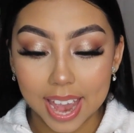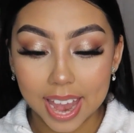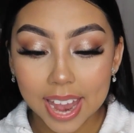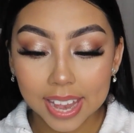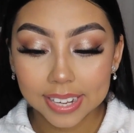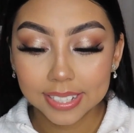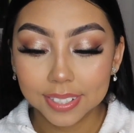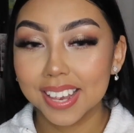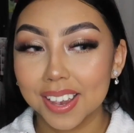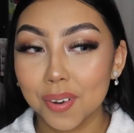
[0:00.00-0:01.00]
And
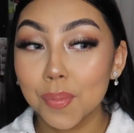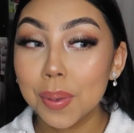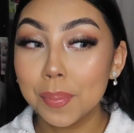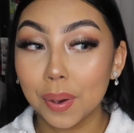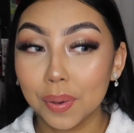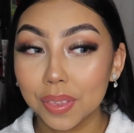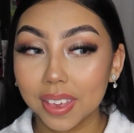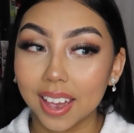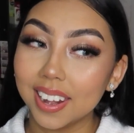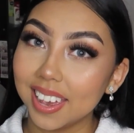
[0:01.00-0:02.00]
we
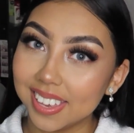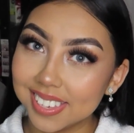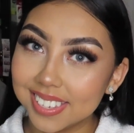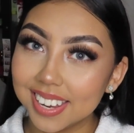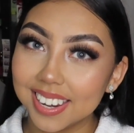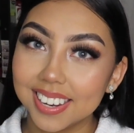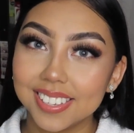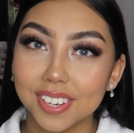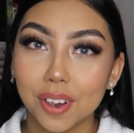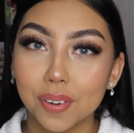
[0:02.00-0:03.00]
both kind of hesitated
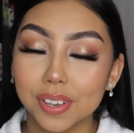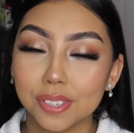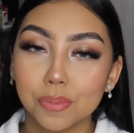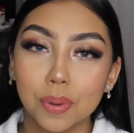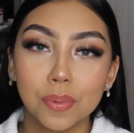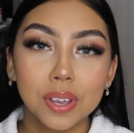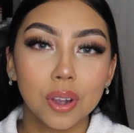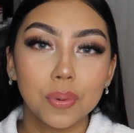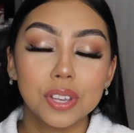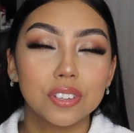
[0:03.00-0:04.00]
to go because when we
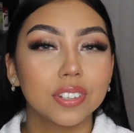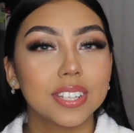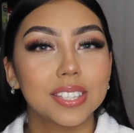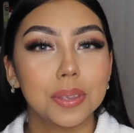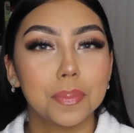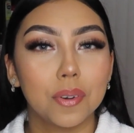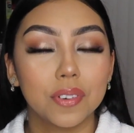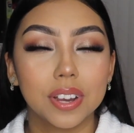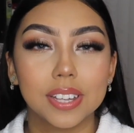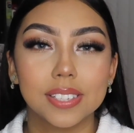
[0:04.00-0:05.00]
go, we usually sleep
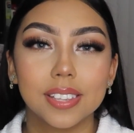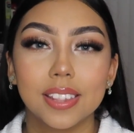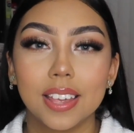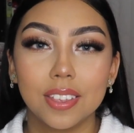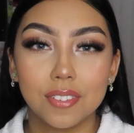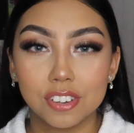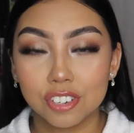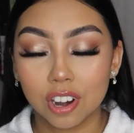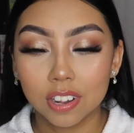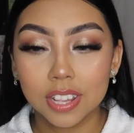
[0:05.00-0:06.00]
over because they live in
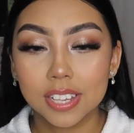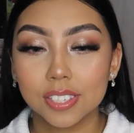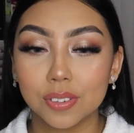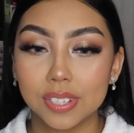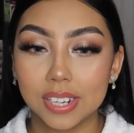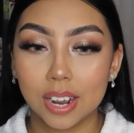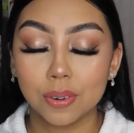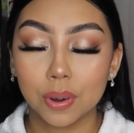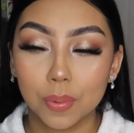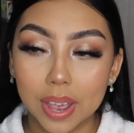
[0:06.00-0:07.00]
Charlotte, so it's an
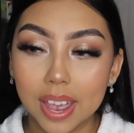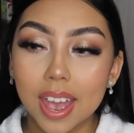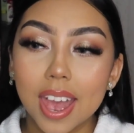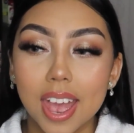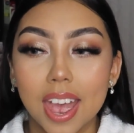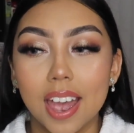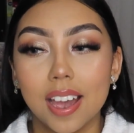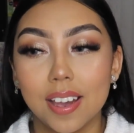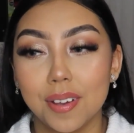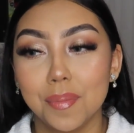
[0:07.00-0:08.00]
hour away.
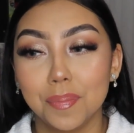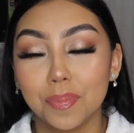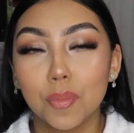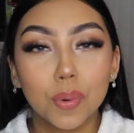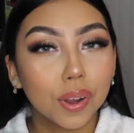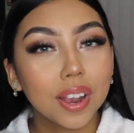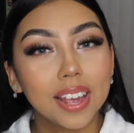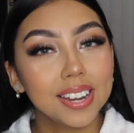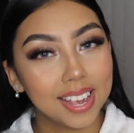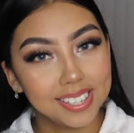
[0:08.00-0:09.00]
We were
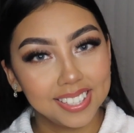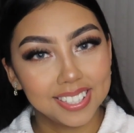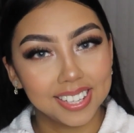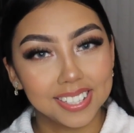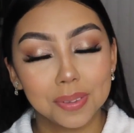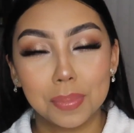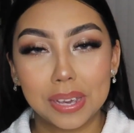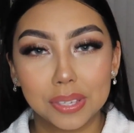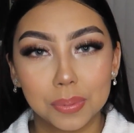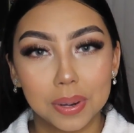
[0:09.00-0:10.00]
kind of hesitant
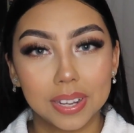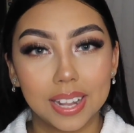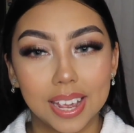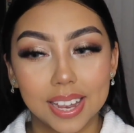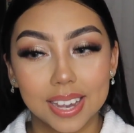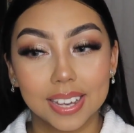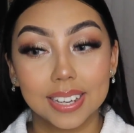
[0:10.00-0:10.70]
because we were like,